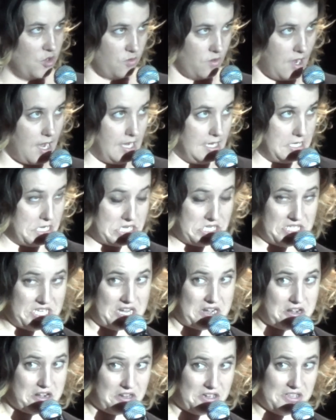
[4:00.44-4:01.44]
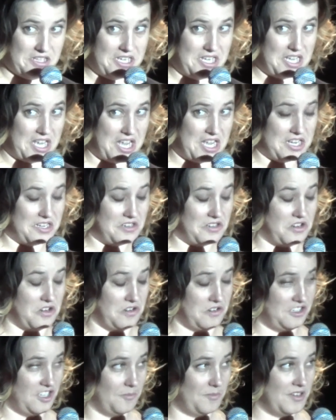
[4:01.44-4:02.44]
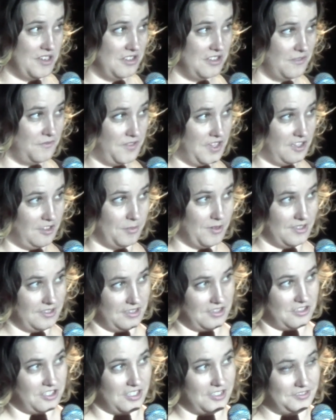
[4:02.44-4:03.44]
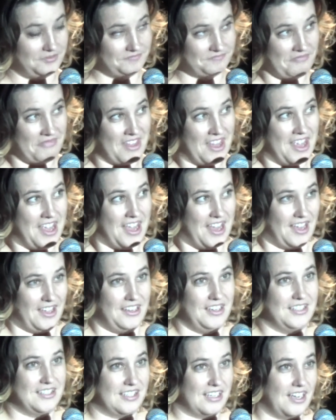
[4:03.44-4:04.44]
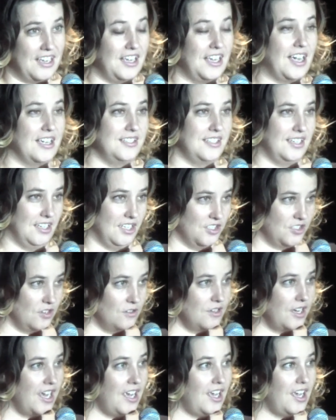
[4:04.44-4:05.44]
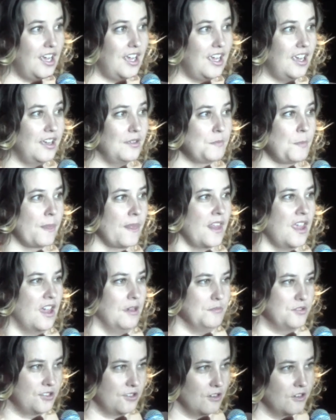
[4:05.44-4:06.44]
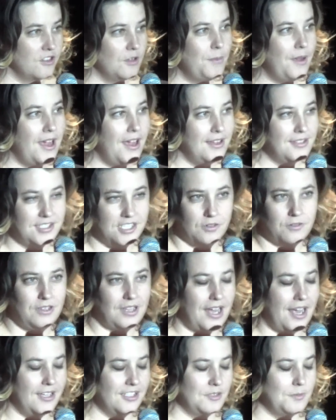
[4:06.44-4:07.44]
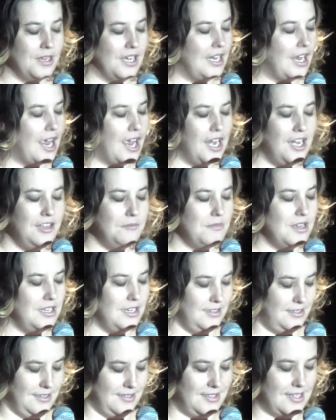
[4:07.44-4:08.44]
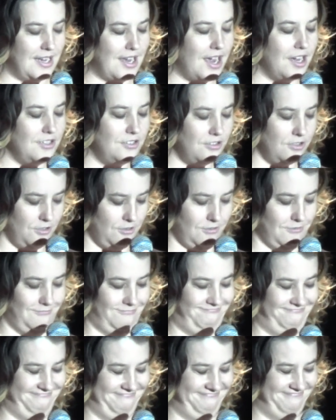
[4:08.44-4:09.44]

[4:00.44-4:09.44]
crying hysterically and curl up into the fetal position, and I say, it's okay, I'm sure the pastor will ask me at any minute to say I do.